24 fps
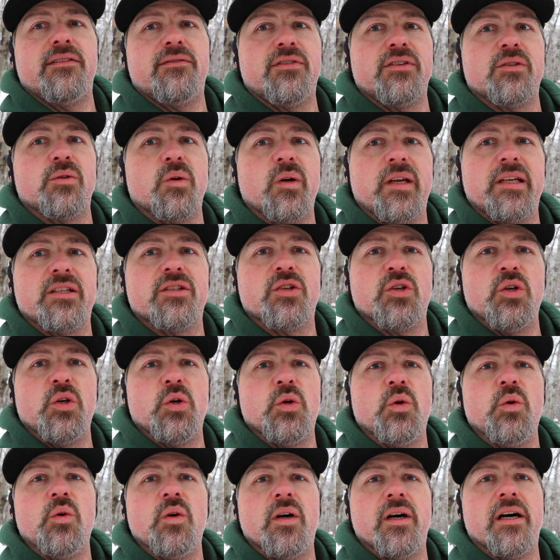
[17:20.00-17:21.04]
it for
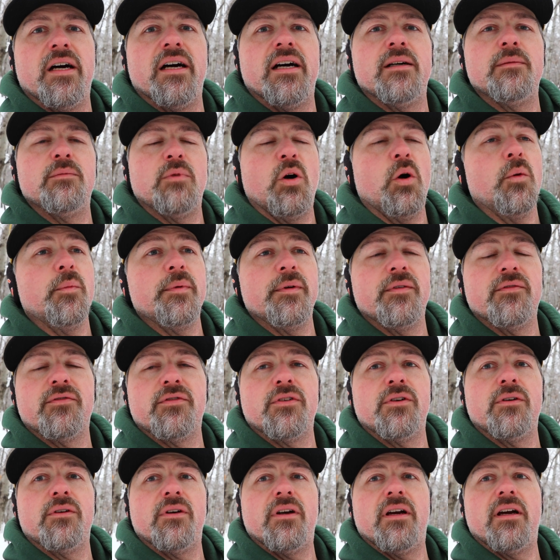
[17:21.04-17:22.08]
22. I'm hoping
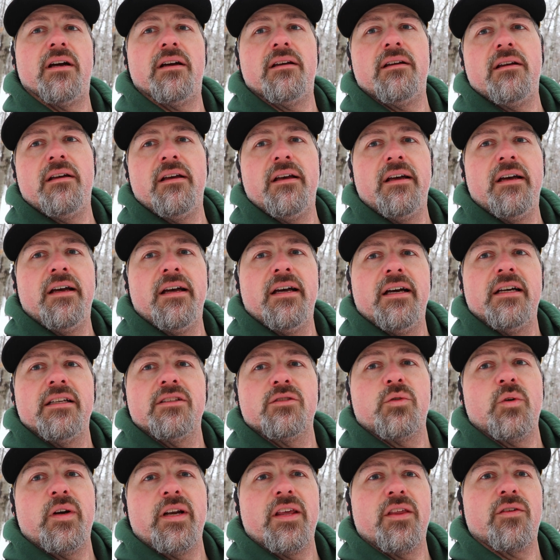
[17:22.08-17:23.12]
for uh,
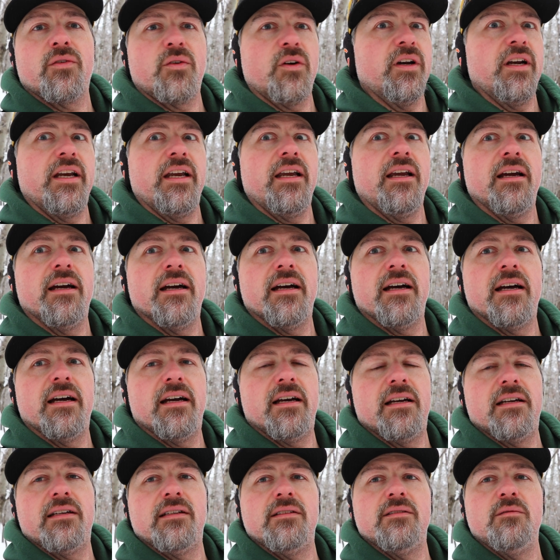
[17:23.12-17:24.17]
23 uh,
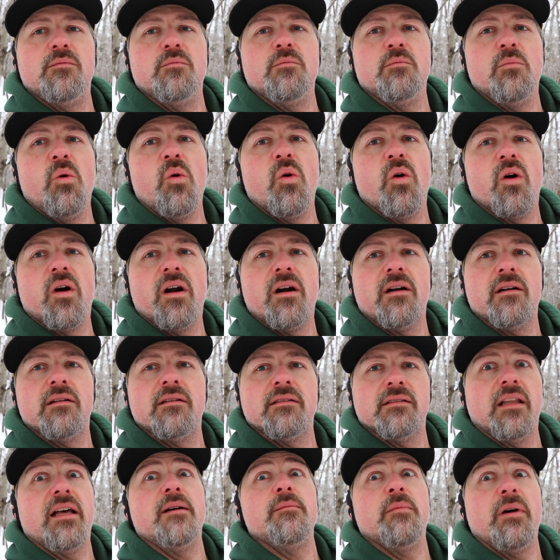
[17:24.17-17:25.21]
more,
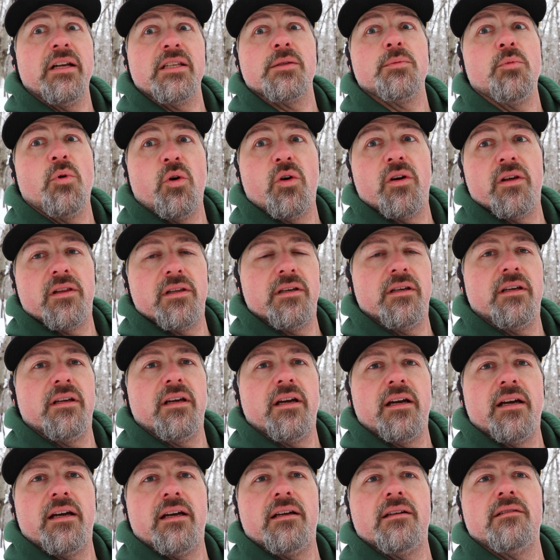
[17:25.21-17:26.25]
much more of
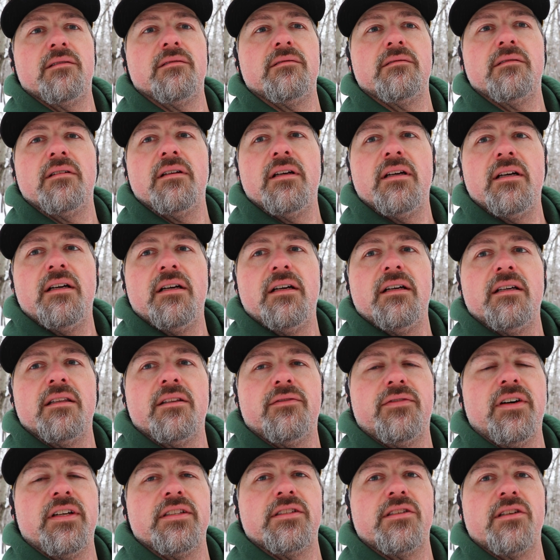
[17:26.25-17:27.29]
the uh, the
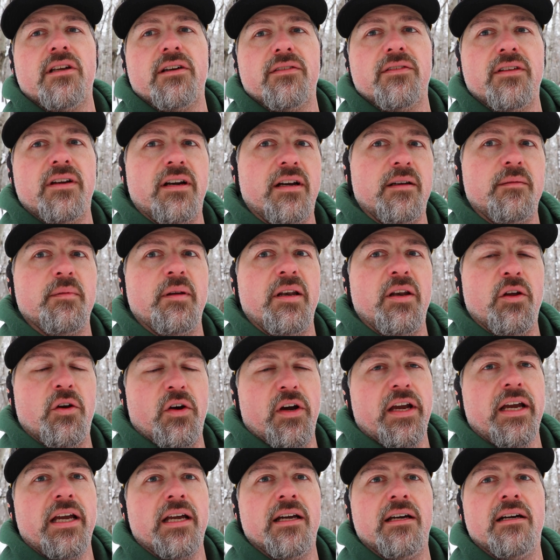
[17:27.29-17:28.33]
fun stuff that I've been
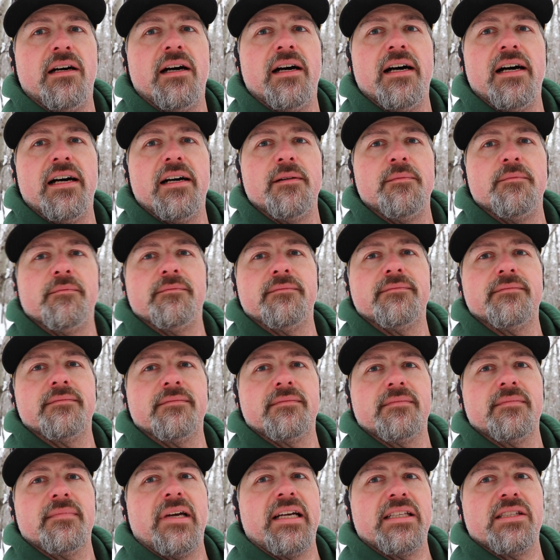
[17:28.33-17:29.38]
doing. Um,
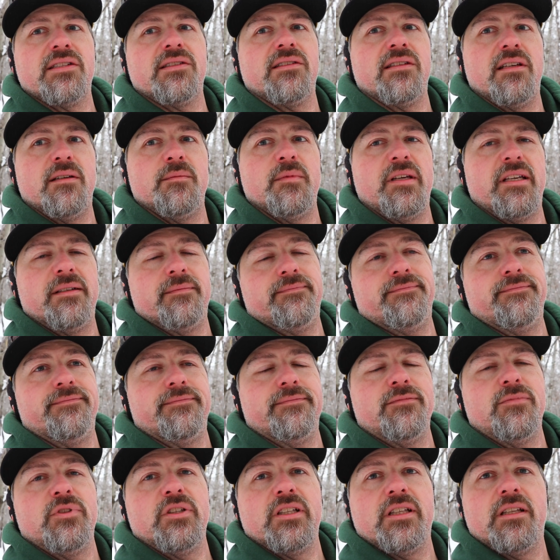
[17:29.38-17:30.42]
that's, I mean,
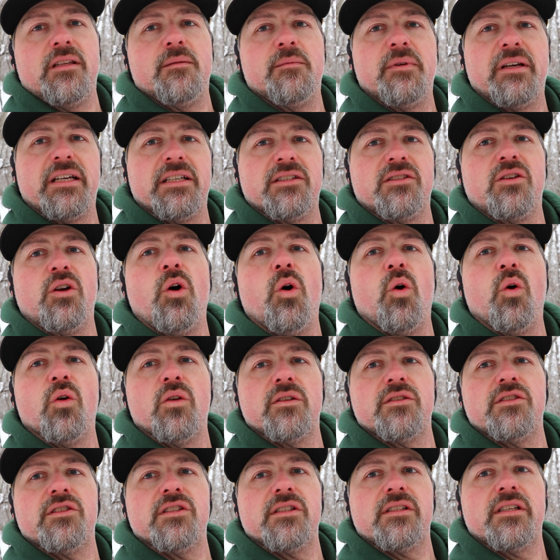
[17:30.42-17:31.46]
really the biggest
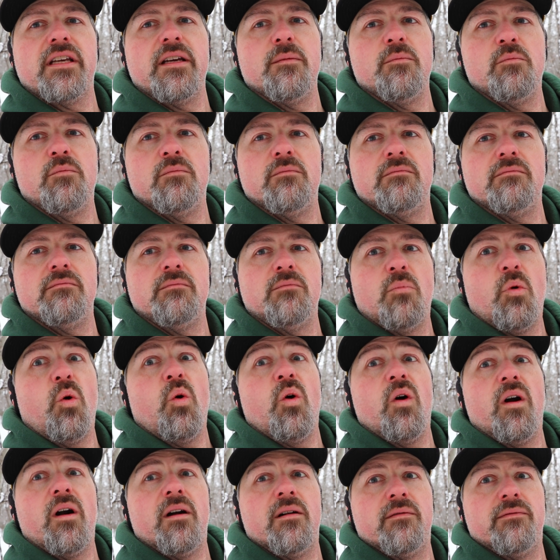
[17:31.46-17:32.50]
goal is just to get
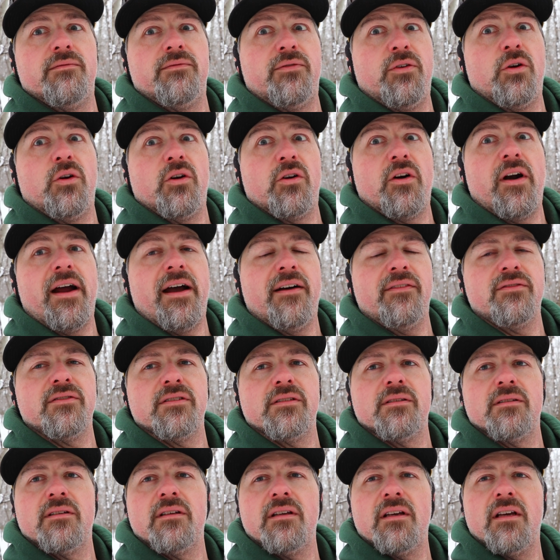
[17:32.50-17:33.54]
more photographed
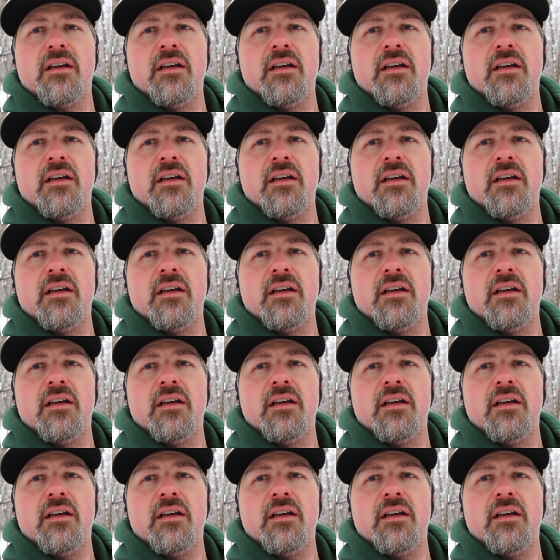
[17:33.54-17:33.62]
and